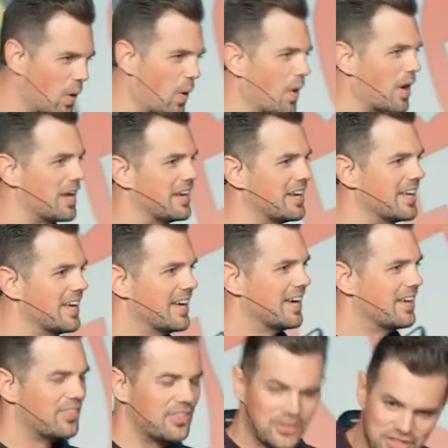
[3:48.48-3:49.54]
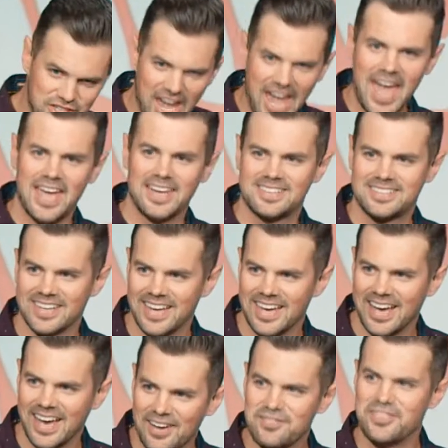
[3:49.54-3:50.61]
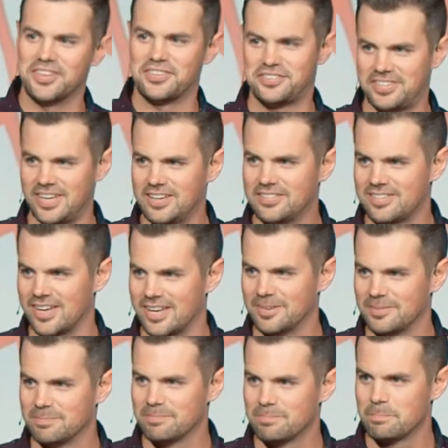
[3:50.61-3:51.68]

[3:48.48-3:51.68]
coined the chant of this season.